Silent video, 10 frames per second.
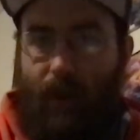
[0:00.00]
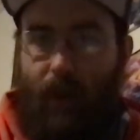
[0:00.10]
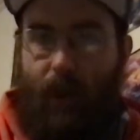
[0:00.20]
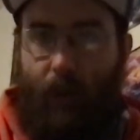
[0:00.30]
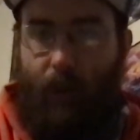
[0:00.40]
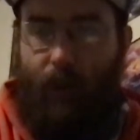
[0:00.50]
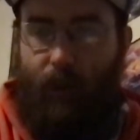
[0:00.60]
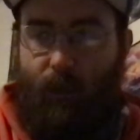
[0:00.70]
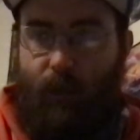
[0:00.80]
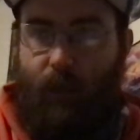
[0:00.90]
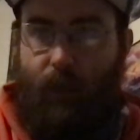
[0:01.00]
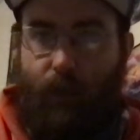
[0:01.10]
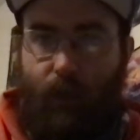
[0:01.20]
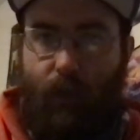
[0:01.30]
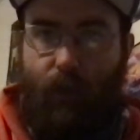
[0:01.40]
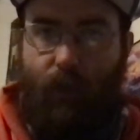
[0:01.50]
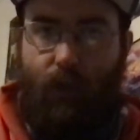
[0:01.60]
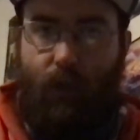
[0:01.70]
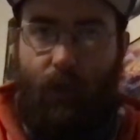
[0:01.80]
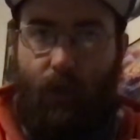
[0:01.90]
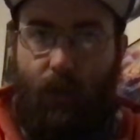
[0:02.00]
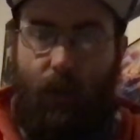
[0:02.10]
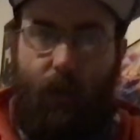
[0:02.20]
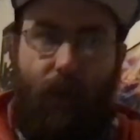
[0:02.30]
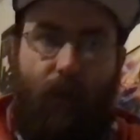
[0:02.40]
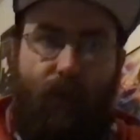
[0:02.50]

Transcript: that was definitely interesting and